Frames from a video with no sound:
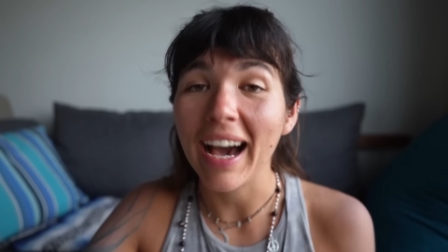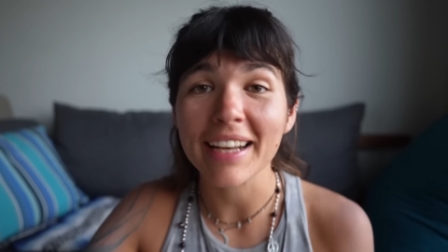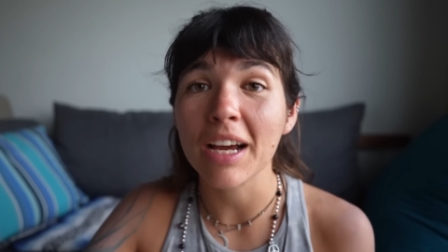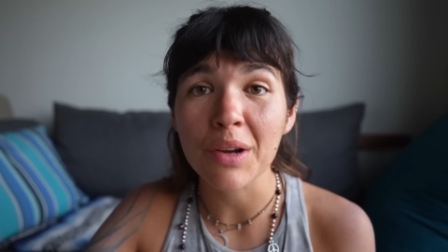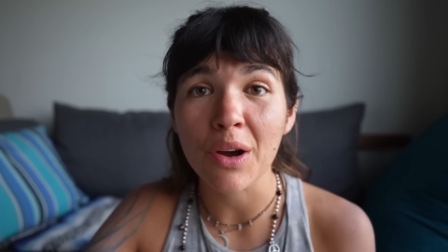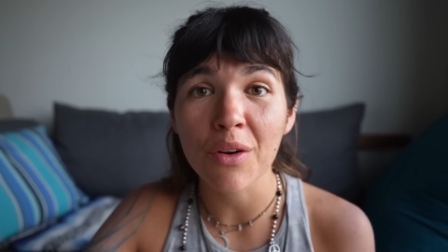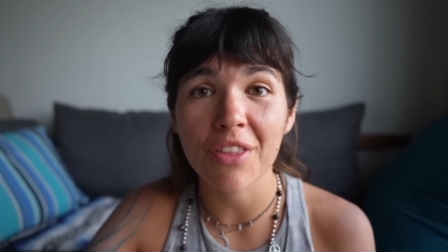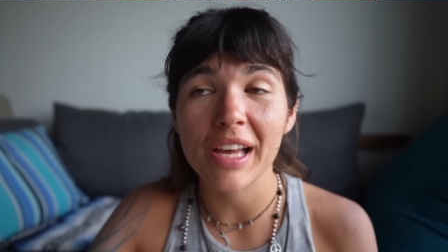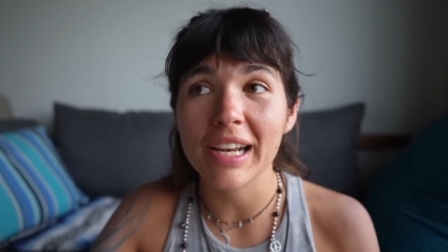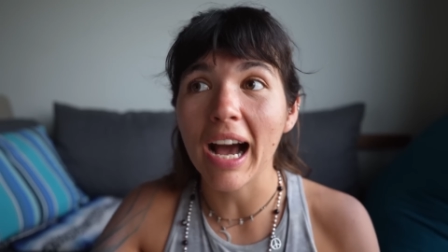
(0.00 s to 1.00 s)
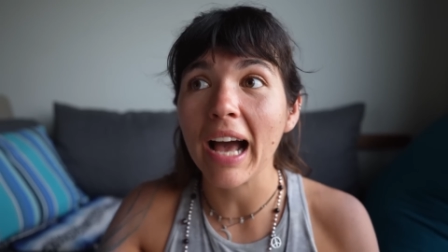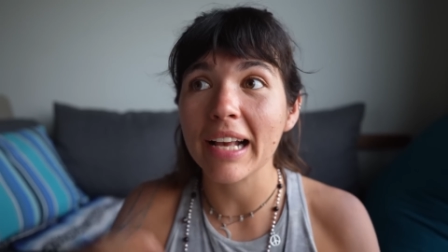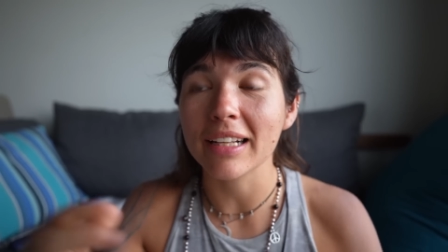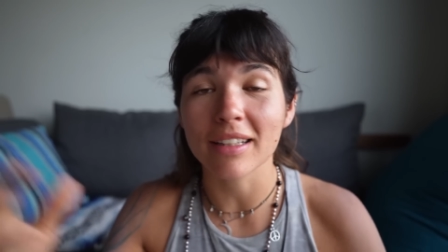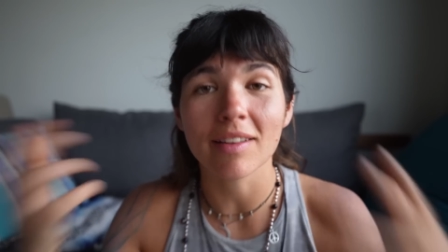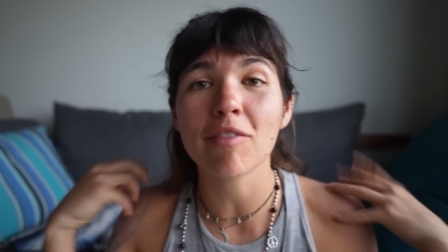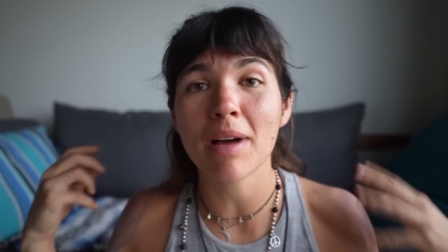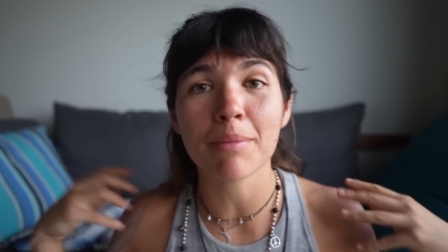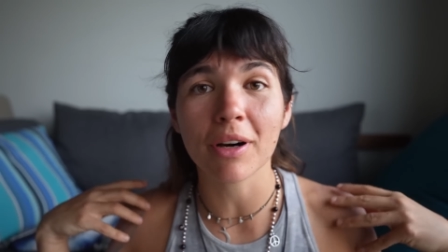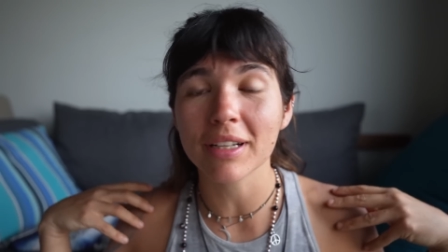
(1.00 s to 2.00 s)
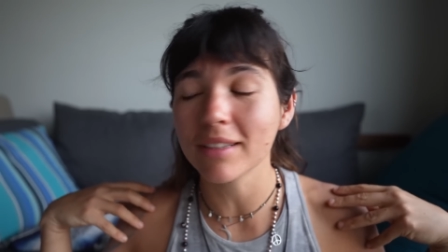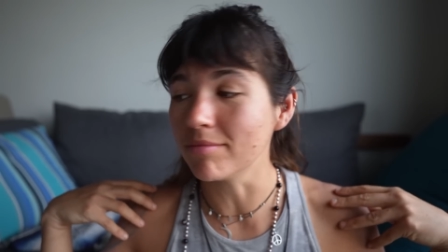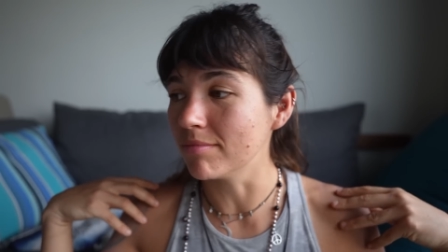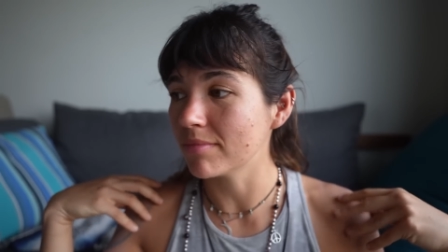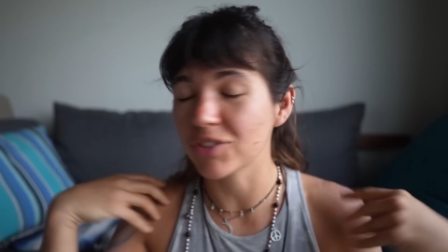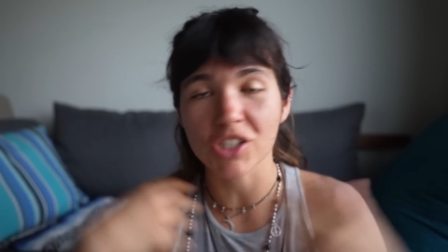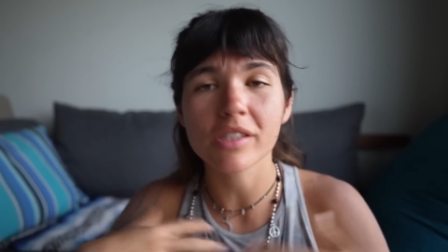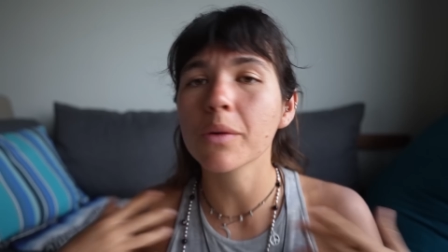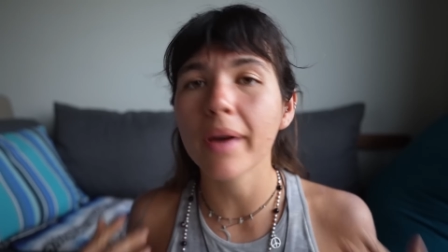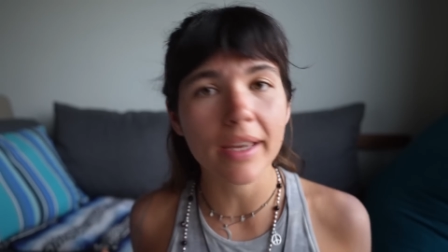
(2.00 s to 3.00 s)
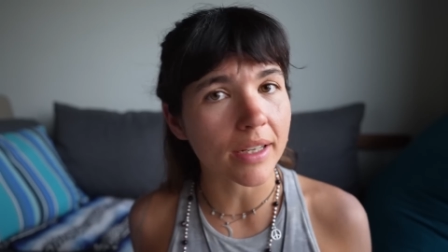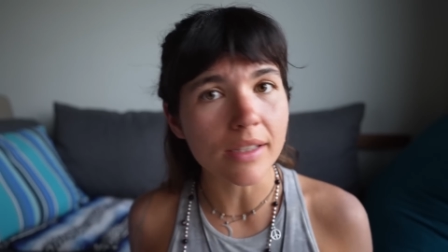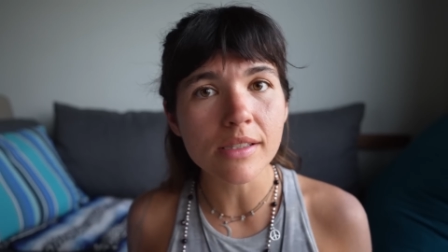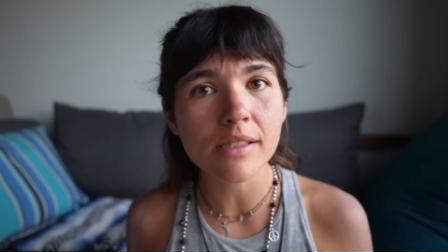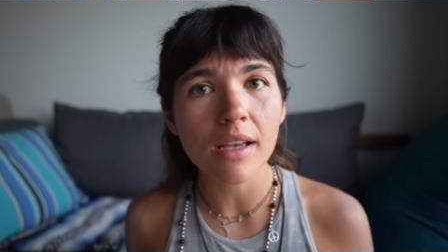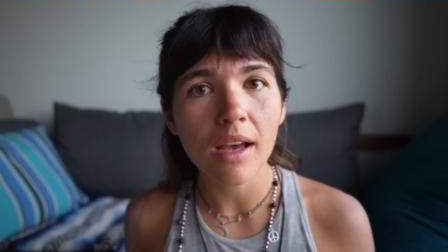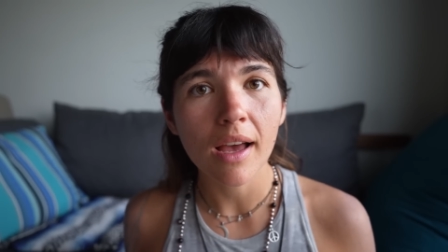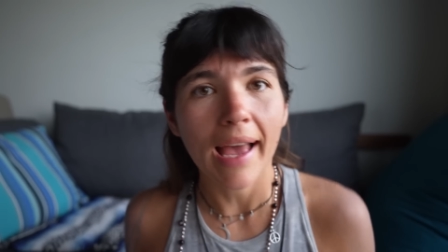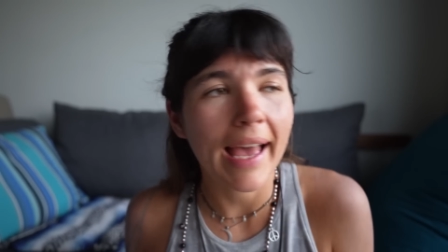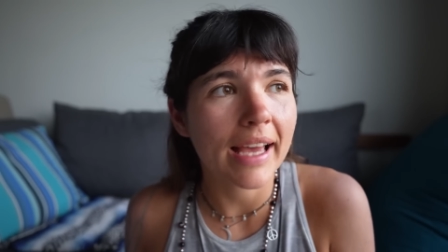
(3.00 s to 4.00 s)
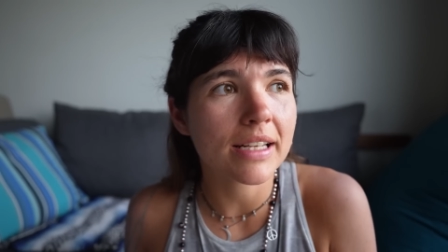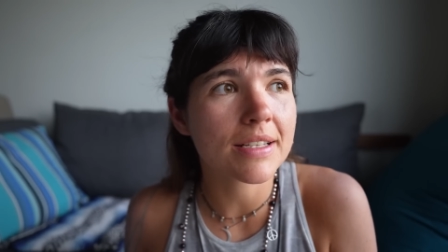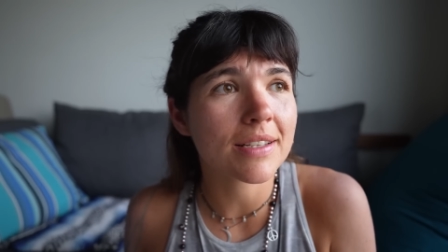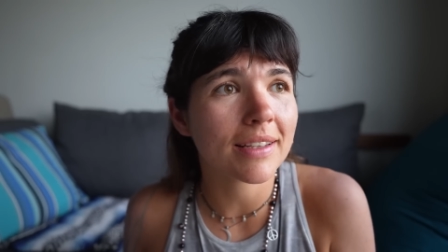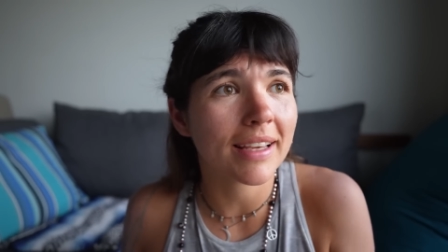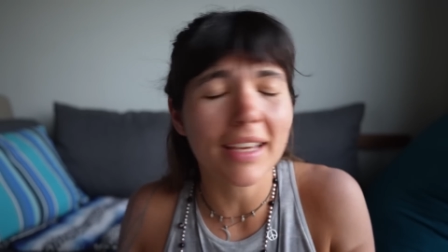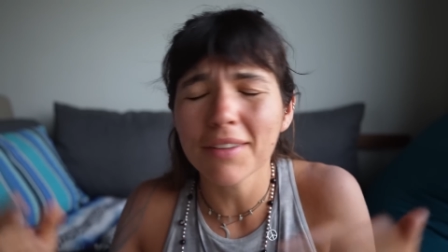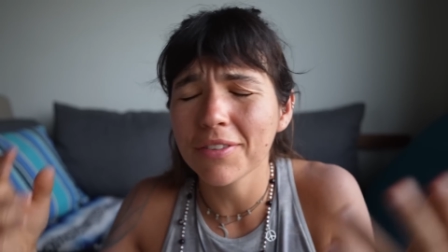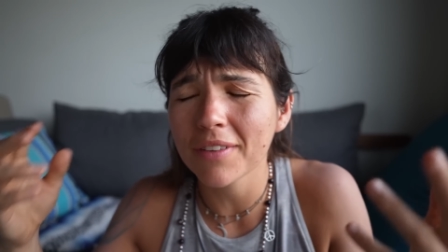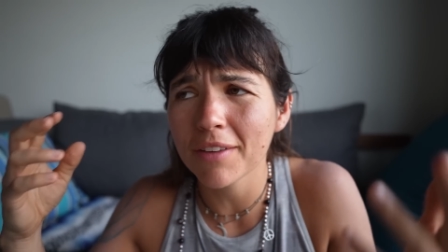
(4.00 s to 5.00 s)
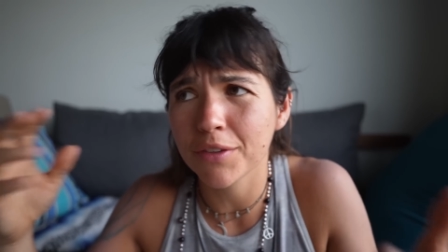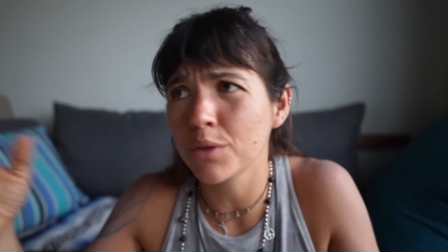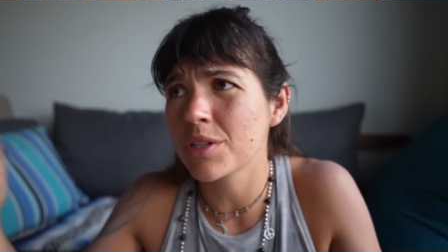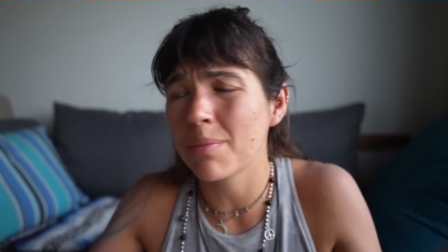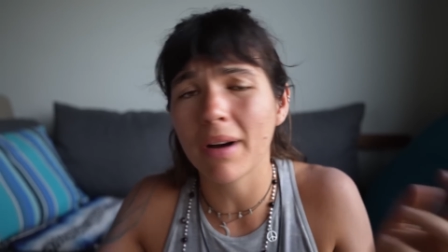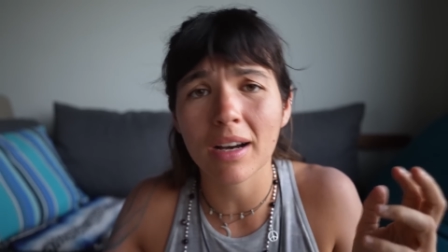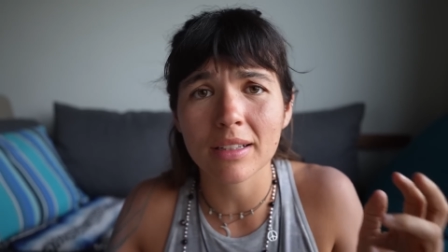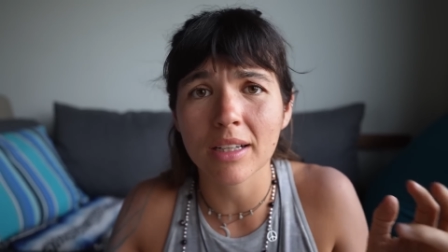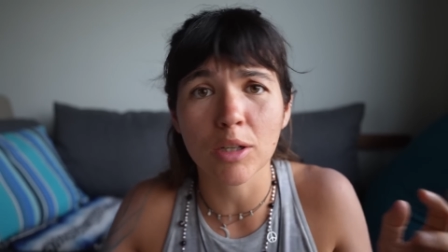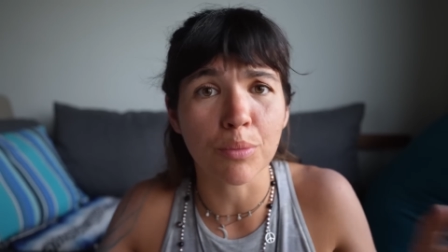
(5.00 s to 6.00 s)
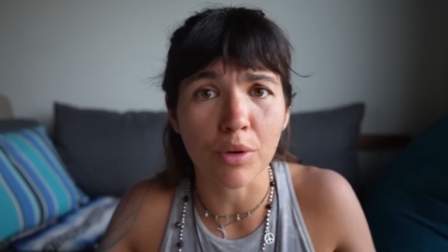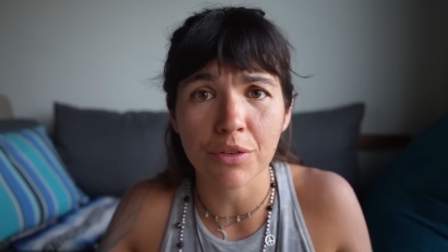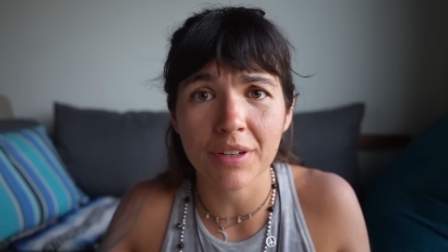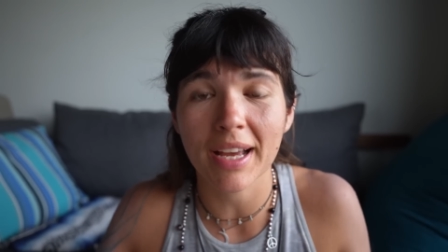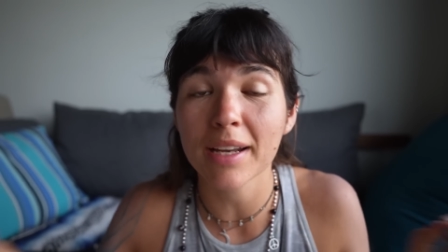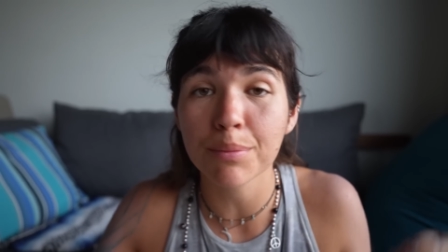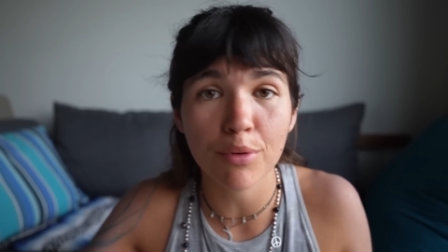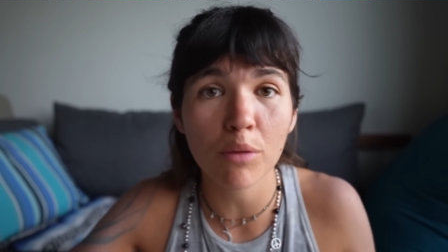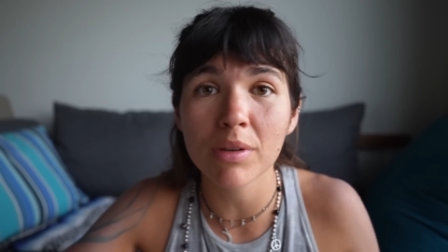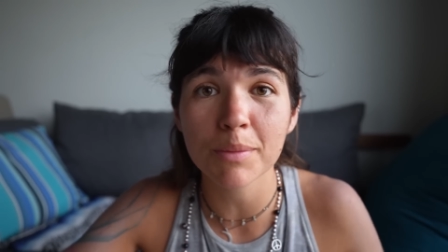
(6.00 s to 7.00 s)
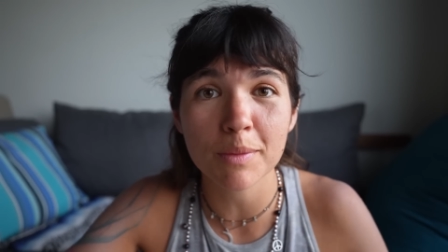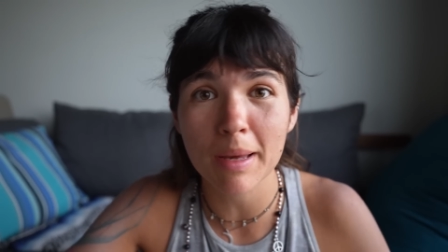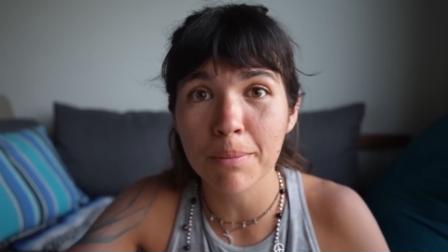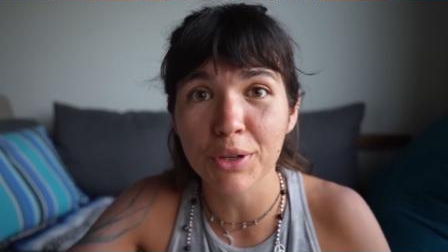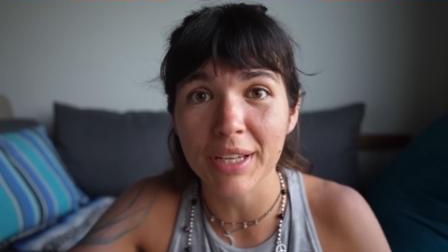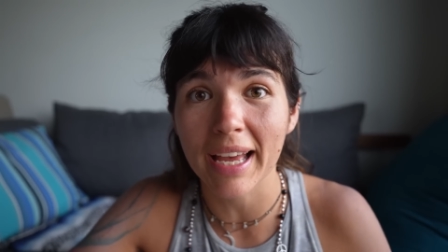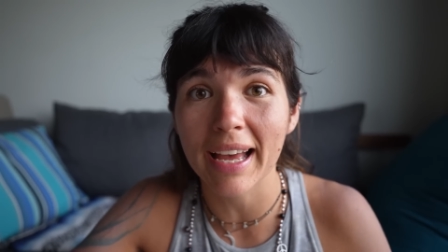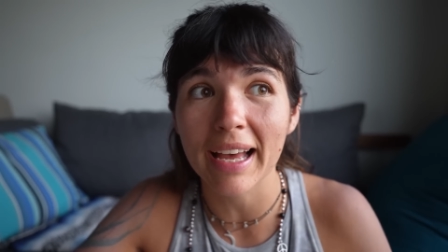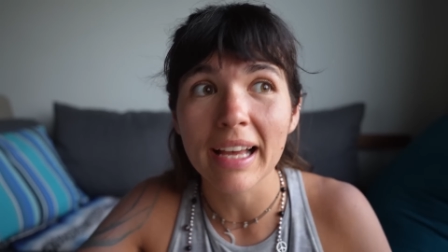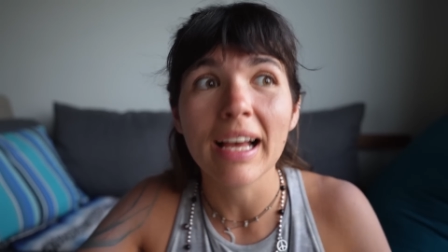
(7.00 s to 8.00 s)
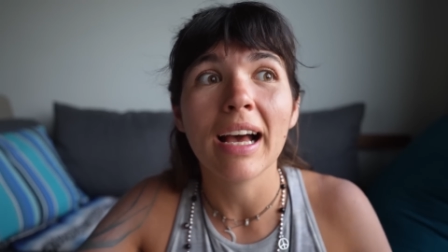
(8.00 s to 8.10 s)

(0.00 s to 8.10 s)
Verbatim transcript: I now know that I love my body just the way it is, and if a future partner or boyfriend had a problem with my body hair,